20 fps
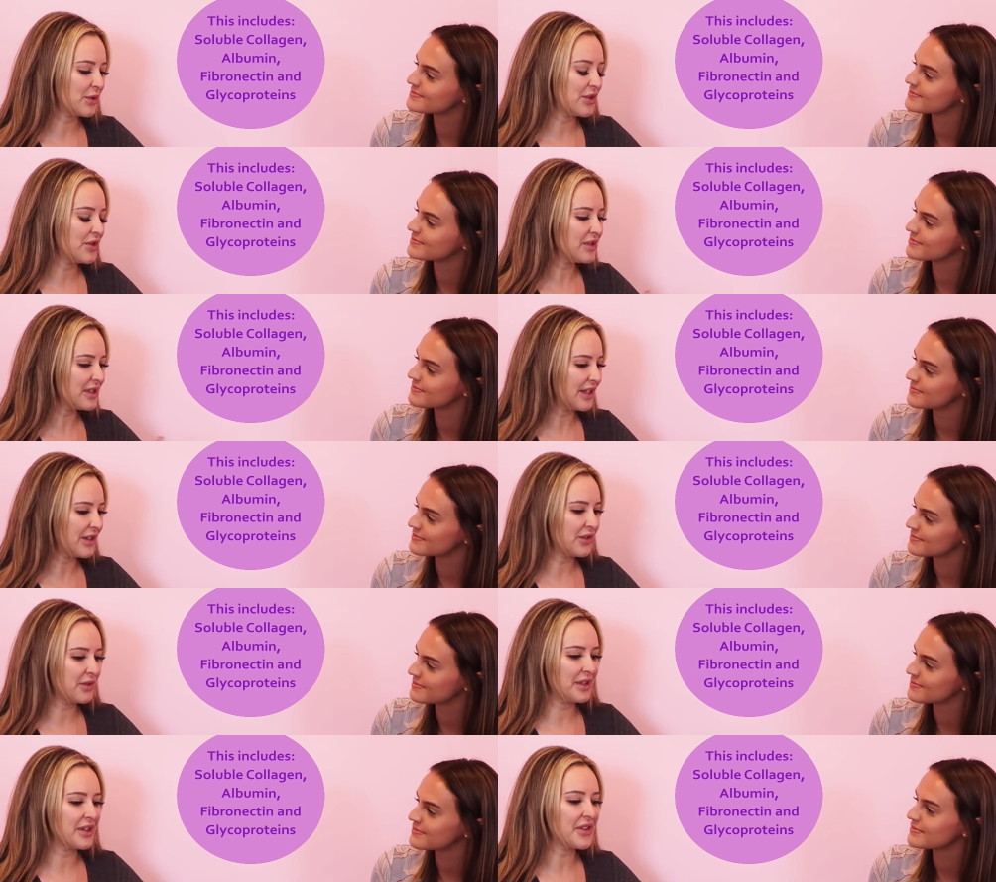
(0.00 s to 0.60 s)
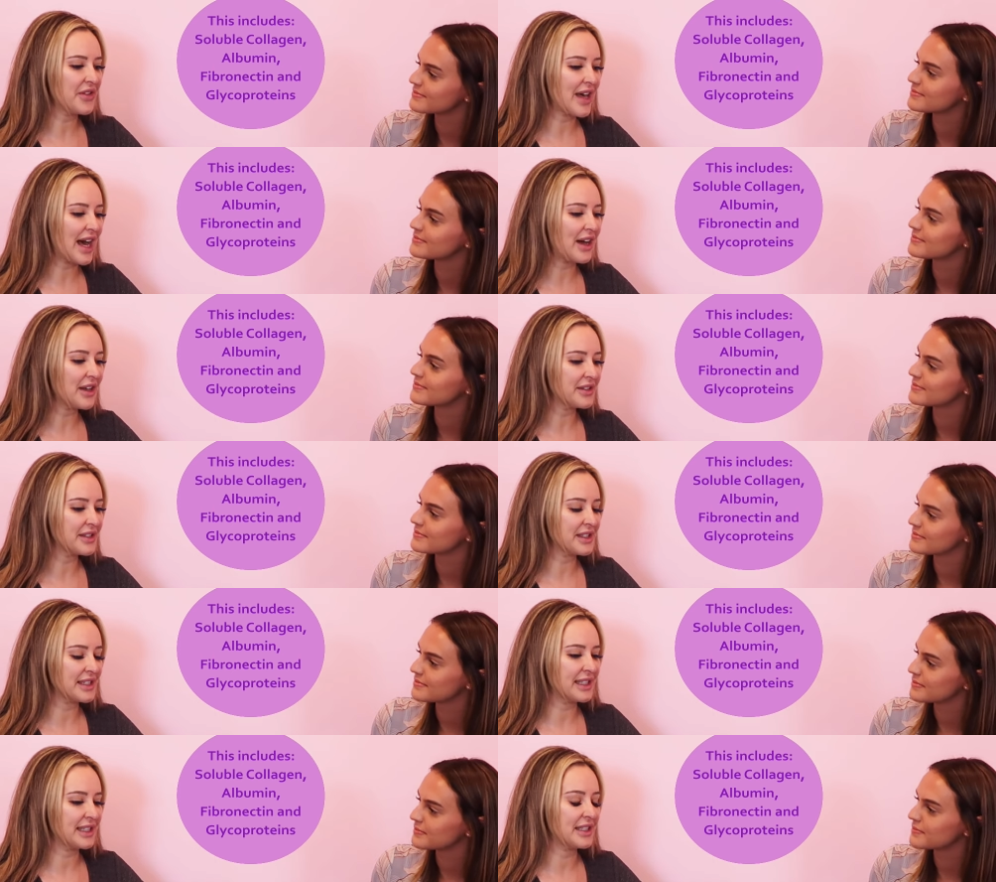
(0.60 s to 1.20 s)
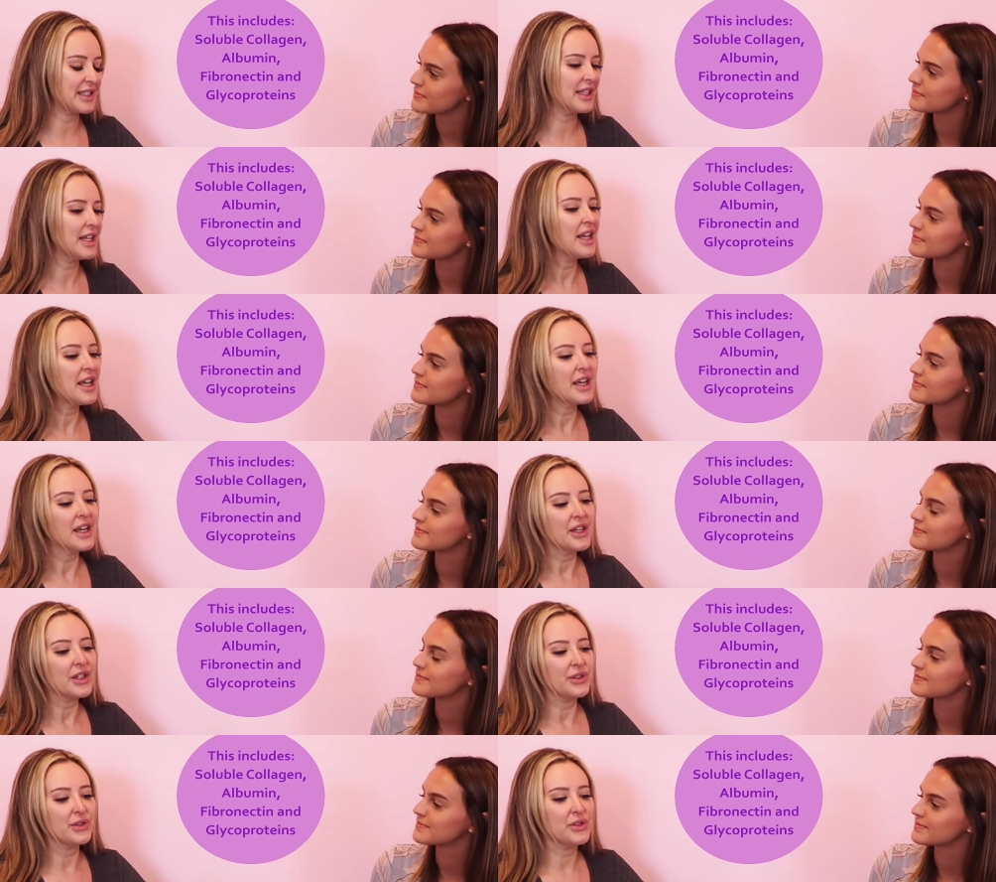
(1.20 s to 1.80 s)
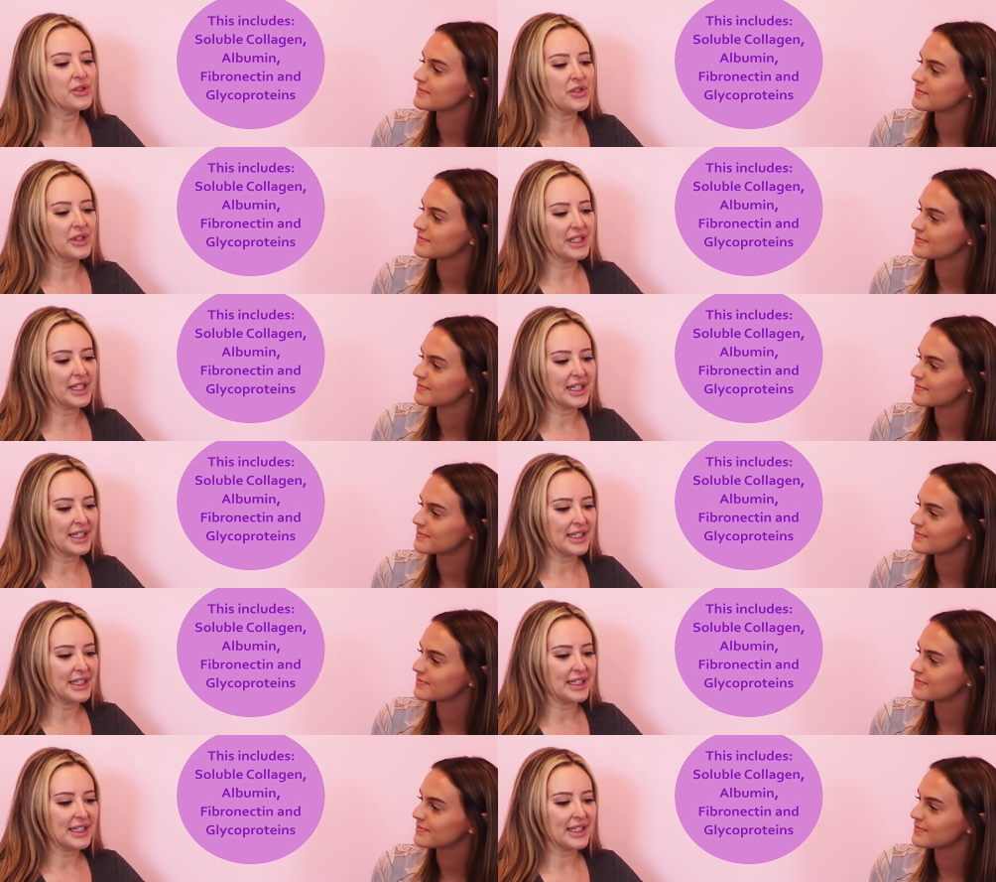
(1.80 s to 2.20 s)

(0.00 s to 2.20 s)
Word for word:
Speaker 1: when you say 3,000, usually